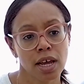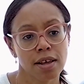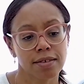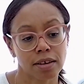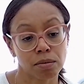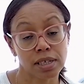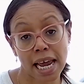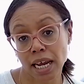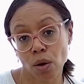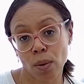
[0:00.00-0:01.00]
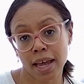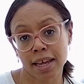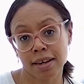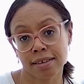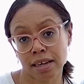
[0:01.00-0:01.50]
some
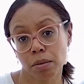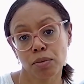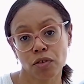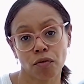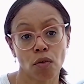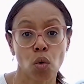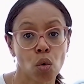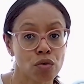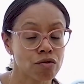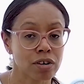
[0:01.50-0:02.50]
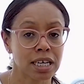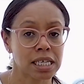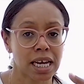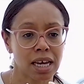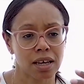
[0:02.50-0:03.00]
takeaway tips for the reader,